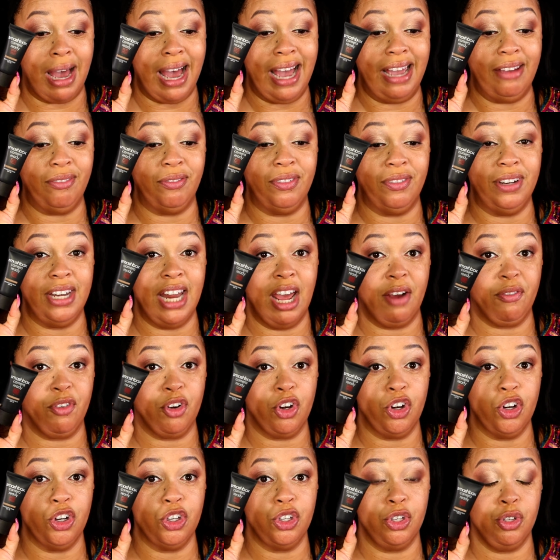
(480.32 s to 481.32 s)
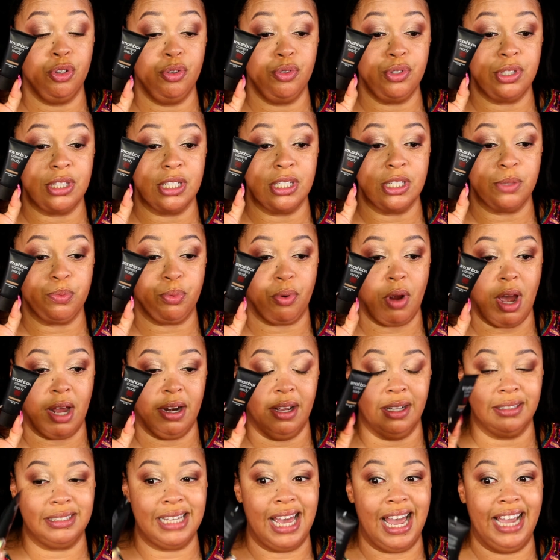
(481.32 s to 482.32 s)
I've never used this
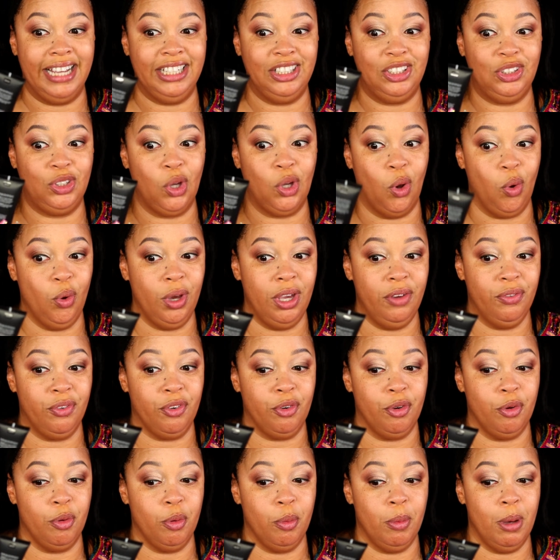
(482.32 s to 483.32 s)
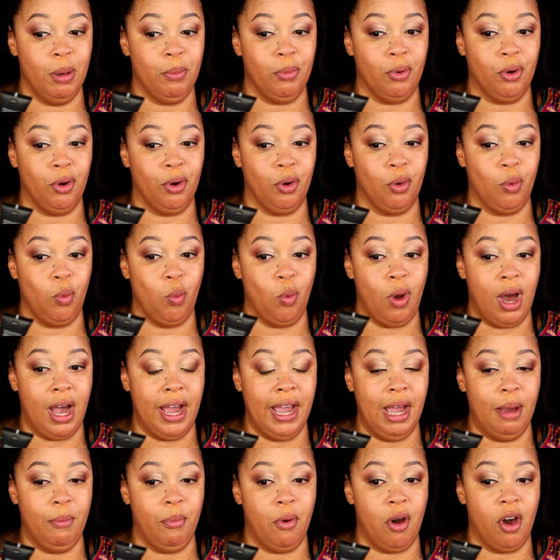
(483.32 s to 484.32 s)
product. I don't even remember
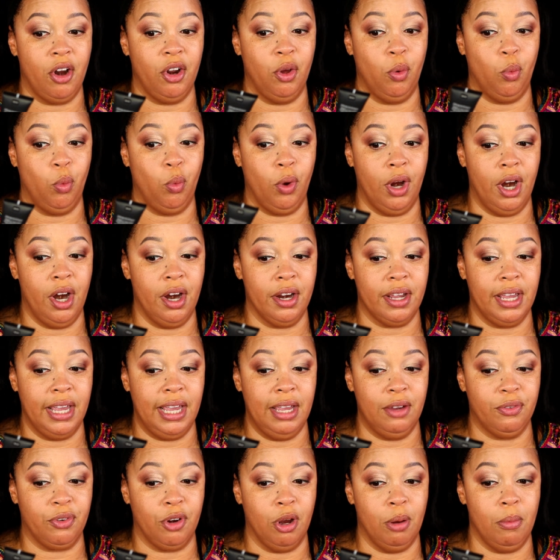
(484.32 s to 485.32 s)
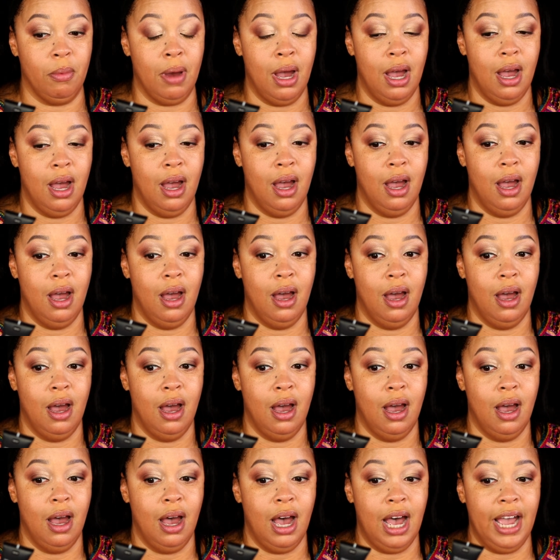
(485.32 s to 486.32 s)
why I bought it, where it came from.
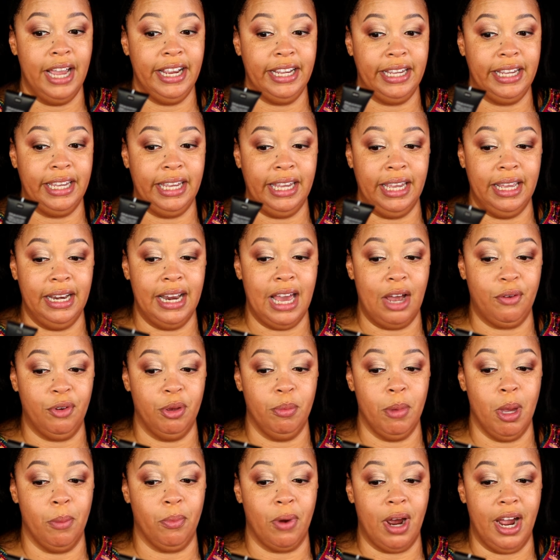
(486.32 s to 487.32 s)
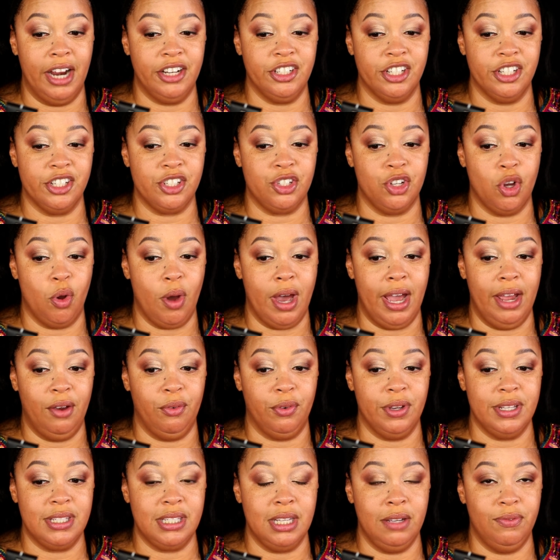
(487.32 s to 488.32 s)
I cannot remember. I just know I
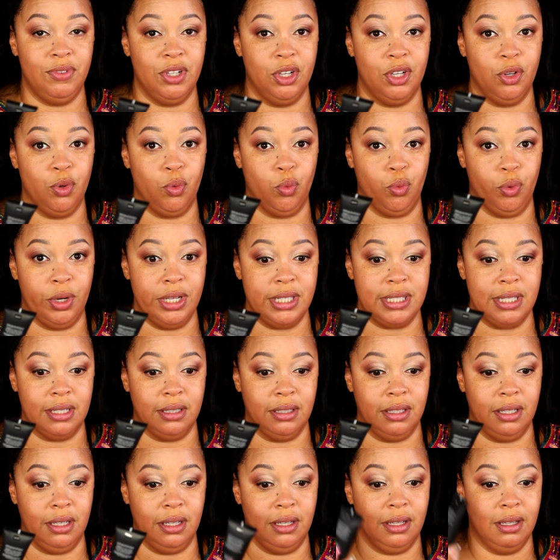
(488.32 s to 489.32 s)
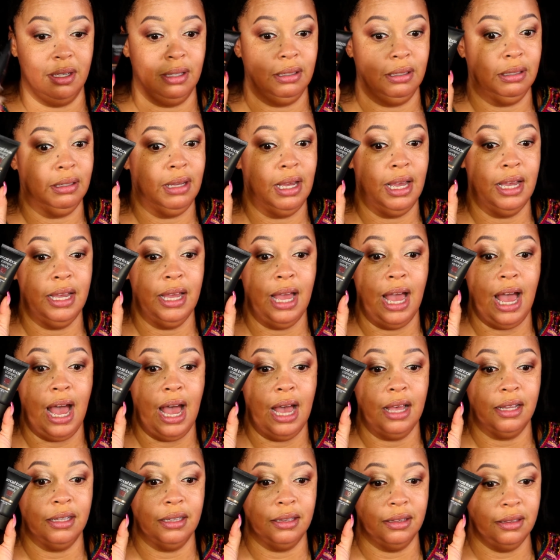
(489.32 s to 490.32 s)
received it recently.
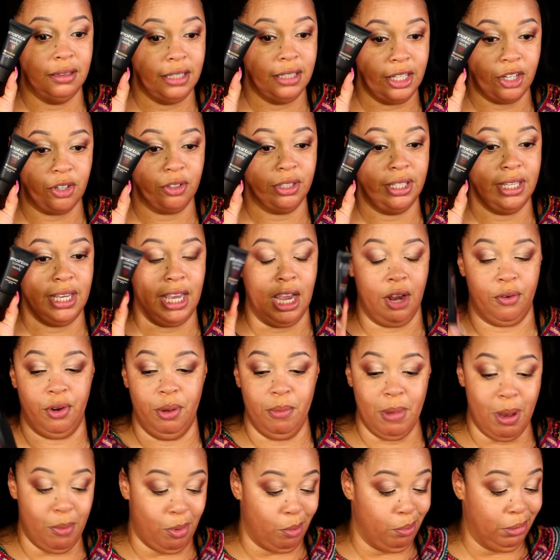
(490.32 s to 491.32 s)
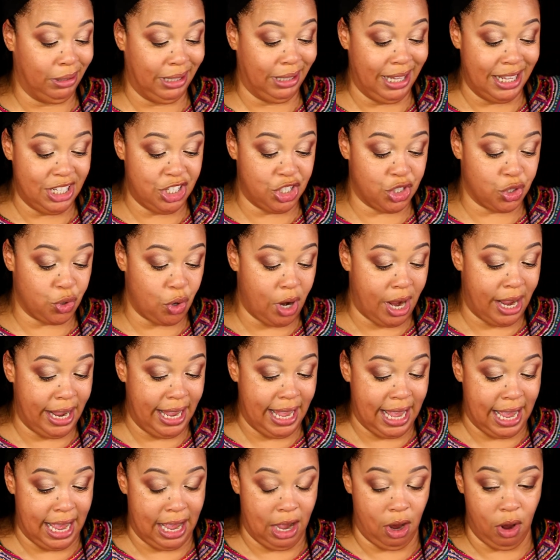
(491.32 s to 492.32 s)
Literally can't remember, but let's try
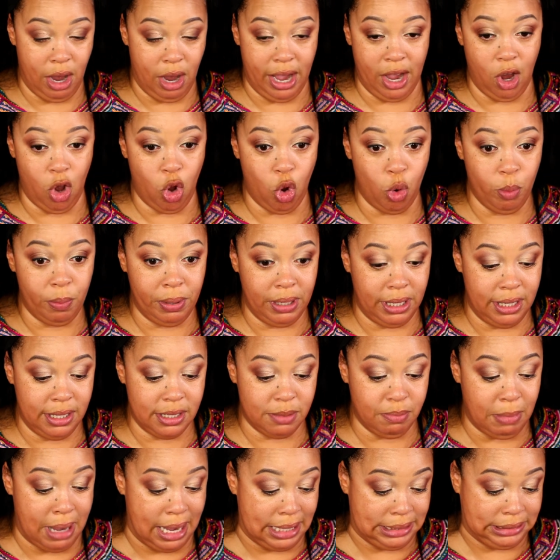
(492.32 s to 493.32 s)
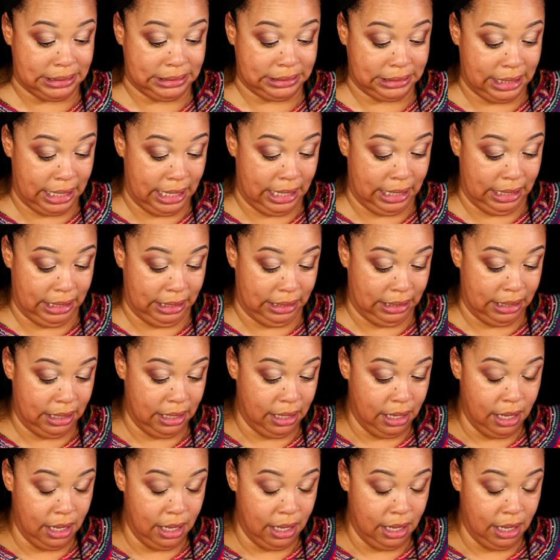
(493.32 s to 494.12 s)
it out. I hope it is my shade.